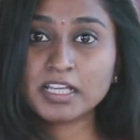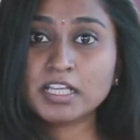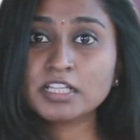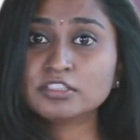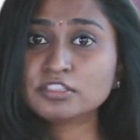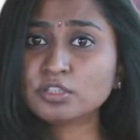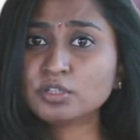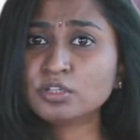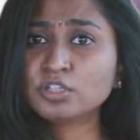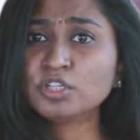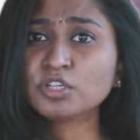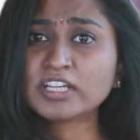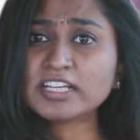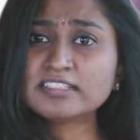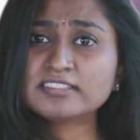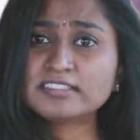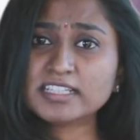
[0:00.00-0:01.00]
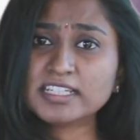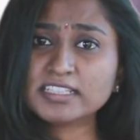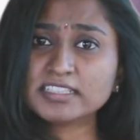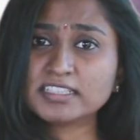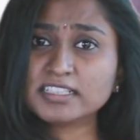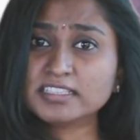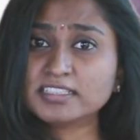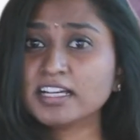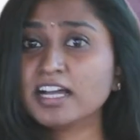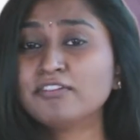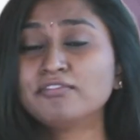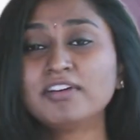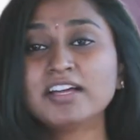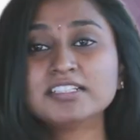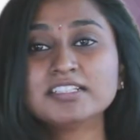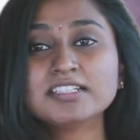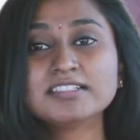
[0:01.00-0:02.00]
So you can say that a
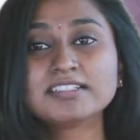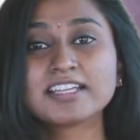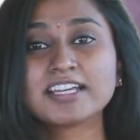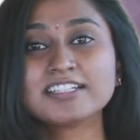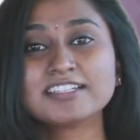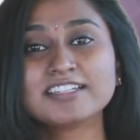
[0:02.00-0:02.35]
fashion sketch